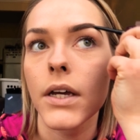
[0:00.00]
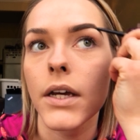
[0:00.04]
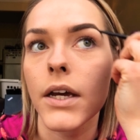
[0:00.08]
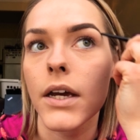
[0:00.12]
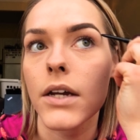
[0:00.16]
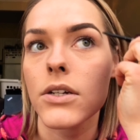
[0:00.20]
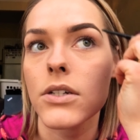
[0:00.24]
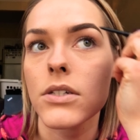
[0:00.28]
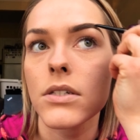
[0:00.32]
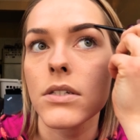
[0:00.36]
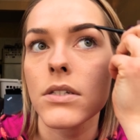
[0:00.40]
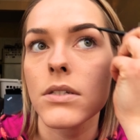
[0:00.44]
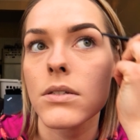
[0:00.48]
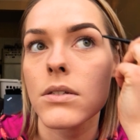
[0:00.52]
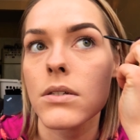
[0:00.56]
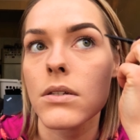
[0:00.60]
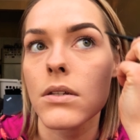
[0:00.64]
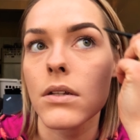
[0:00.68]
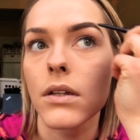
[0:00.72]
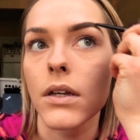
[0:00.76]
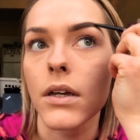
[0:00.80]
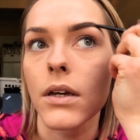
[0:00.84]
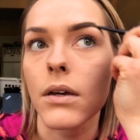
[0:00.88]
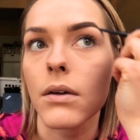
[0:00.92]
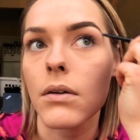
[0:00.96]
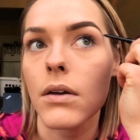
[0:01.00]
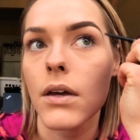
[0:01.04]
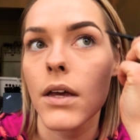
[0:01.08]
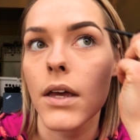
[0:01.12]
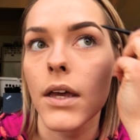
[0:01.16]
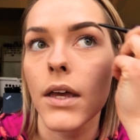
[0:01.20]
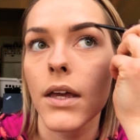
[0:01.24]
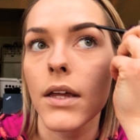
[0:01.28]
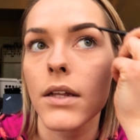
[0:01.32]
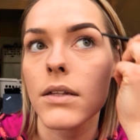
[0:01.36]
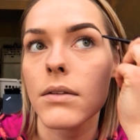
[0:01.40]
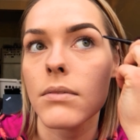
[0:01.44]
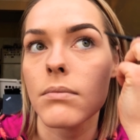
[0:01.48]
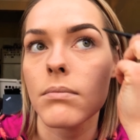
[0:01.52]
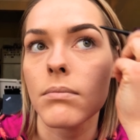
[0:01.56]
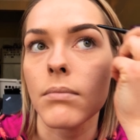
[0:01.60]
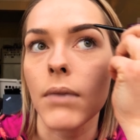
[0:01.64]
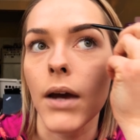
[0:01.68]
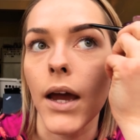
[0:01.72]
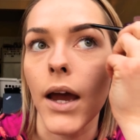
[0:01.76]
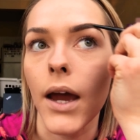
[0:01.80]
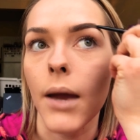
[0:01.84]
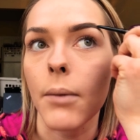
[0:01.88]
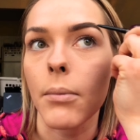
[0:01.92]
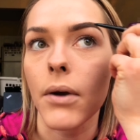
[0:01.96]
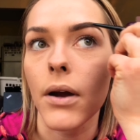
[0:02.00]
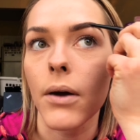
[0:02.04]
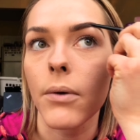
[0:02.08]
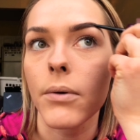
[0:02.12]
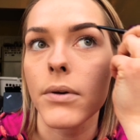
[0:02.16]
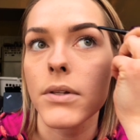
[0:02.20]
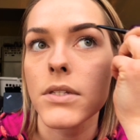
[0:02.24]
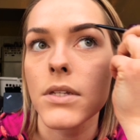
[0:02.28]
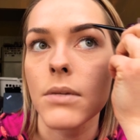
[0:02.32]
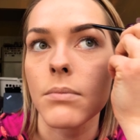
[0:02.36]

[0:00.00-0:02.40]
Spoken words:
Like I just like hit my eyebrow with